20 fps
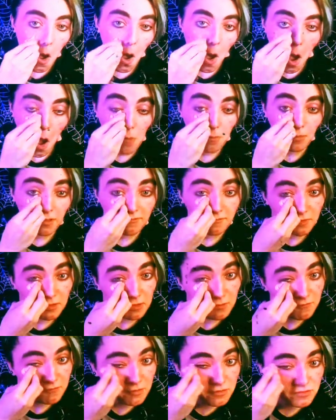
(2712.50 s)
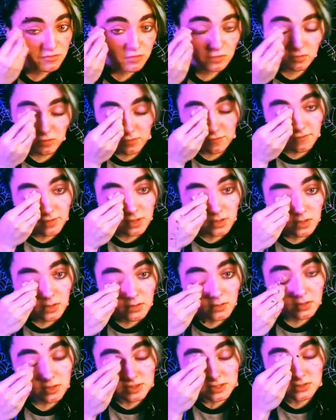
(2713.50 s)
my very first YouTube video,
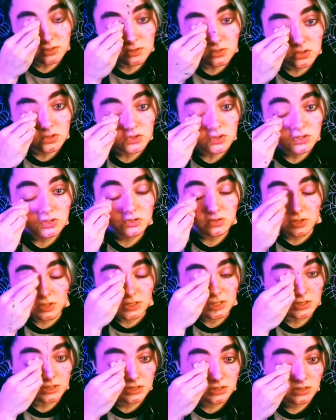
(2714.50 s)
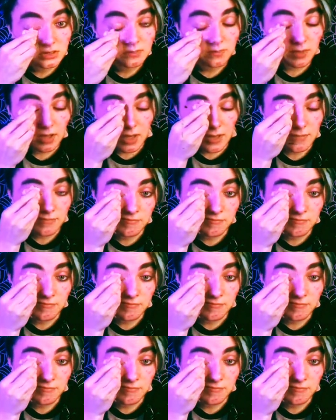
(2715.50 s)
because I don't usually do these, but